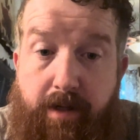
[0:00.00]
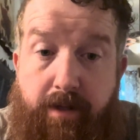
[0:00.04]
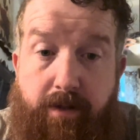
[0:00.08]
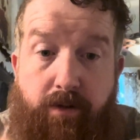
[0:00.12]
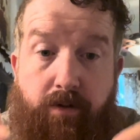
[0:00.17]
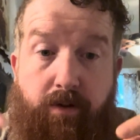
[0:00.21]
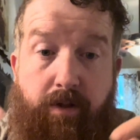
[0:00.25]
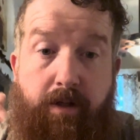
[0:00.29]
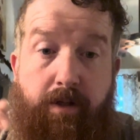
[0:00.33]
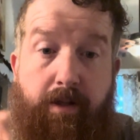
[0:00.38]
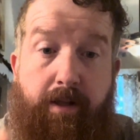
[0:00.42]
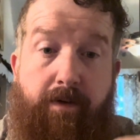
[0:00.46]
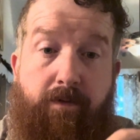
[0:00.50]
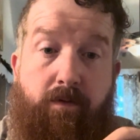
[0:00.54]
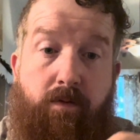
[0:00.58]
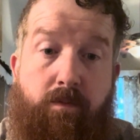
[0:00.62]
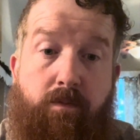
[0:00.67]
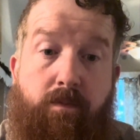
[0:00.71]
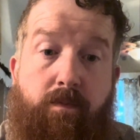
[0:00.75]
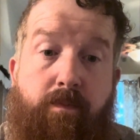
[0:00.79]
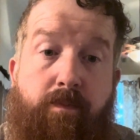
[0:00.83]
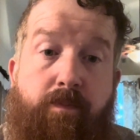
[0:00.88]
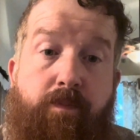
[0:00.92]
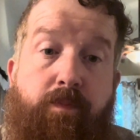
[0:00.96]
you can leave
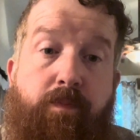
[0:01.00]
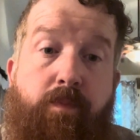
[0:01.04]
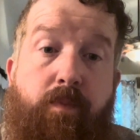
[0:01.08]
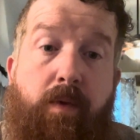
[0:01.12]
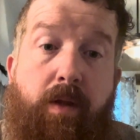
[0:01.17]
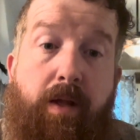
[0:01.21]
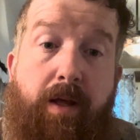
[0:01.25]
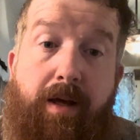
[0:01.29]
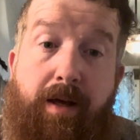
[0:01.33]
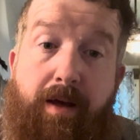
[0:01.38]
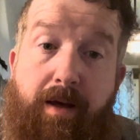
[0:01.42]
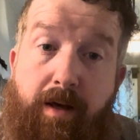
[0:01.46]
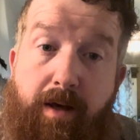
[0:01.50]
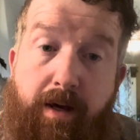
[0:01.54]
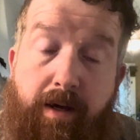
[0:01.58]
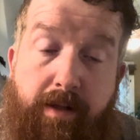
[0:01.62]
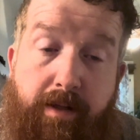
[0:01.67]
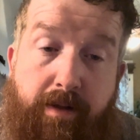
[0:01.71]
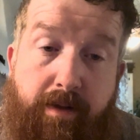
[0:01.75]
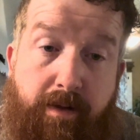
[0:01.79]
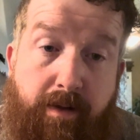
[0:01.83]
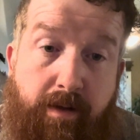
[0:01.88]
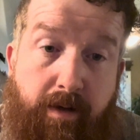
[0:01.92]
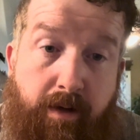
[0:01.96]
them in the